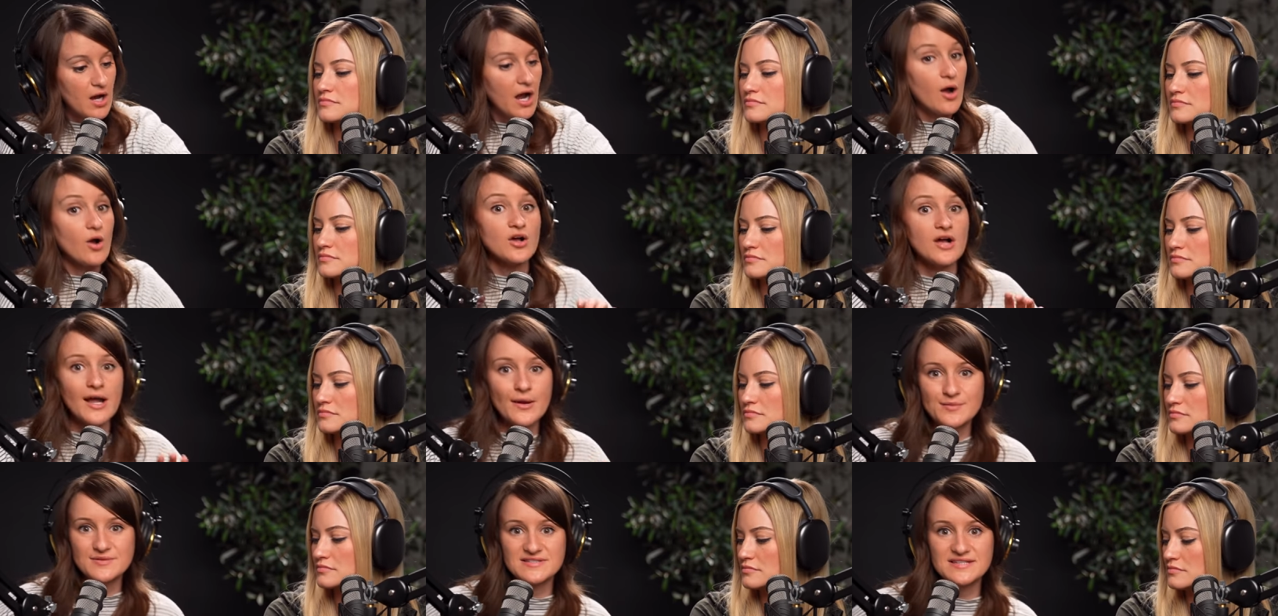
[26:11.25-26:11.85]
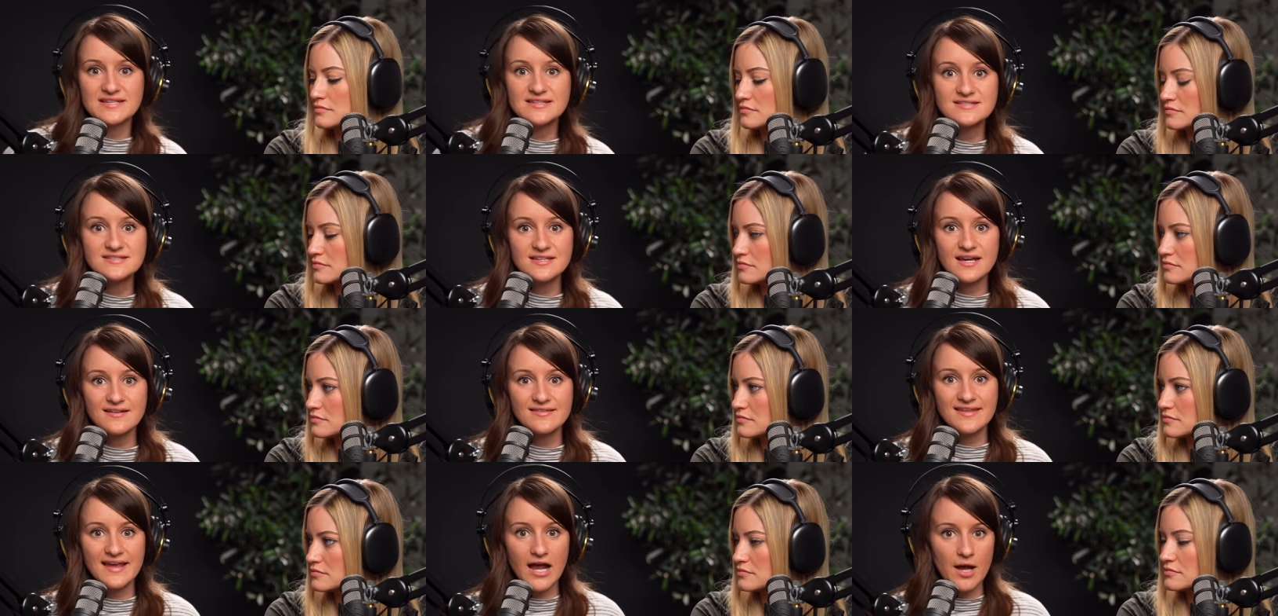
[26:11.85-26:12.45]
Speaker 1: I, oh, I was
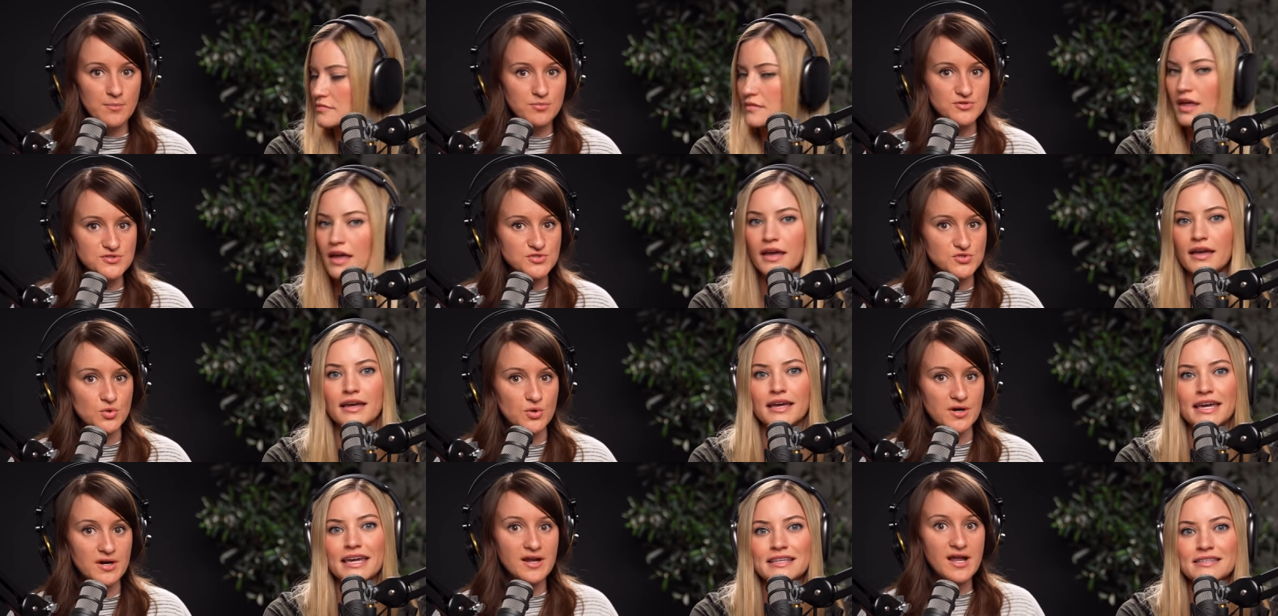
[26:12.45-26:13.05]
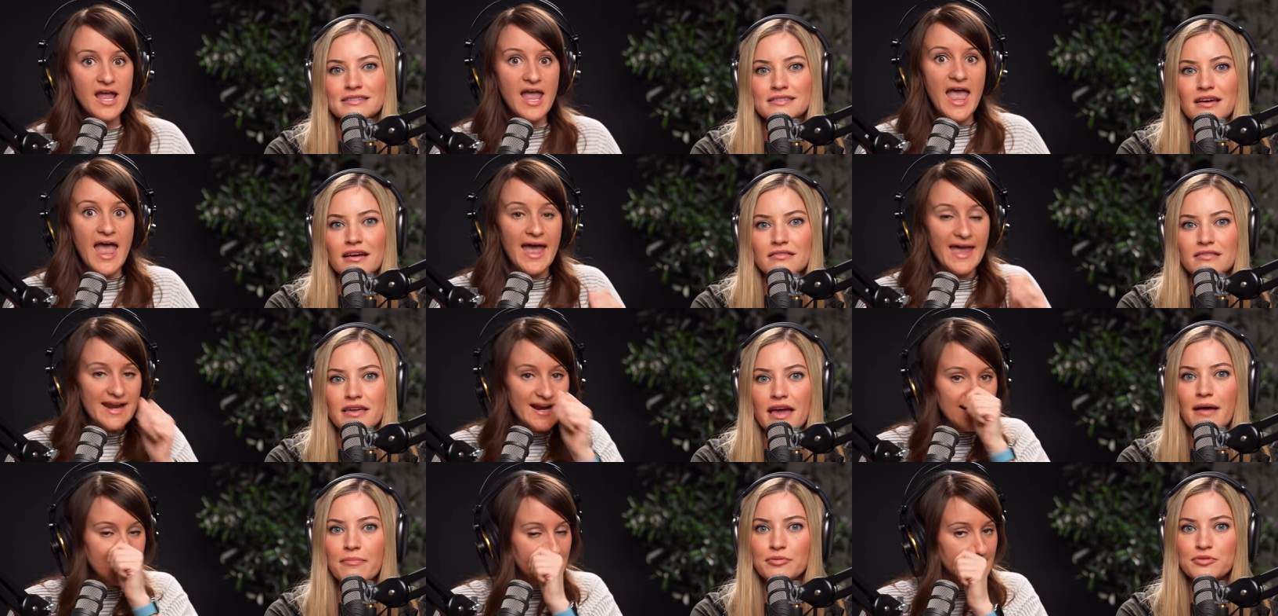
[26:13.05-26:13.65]
inside the Apple Store. Inside the
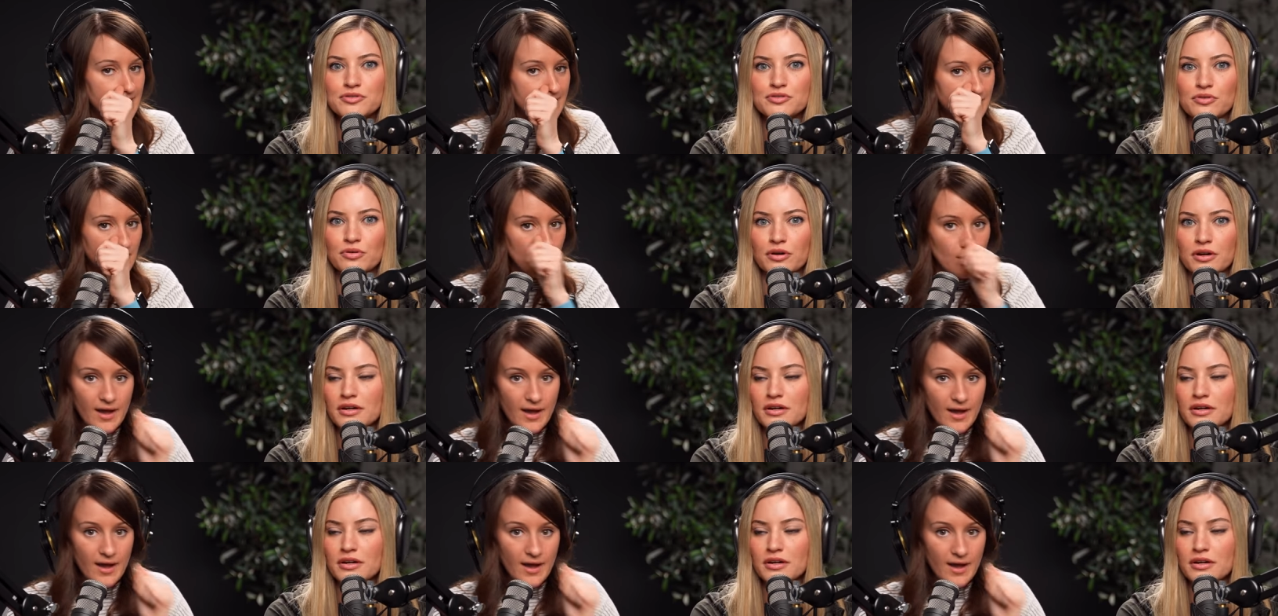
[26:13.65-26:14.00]
and Apple I, and Store.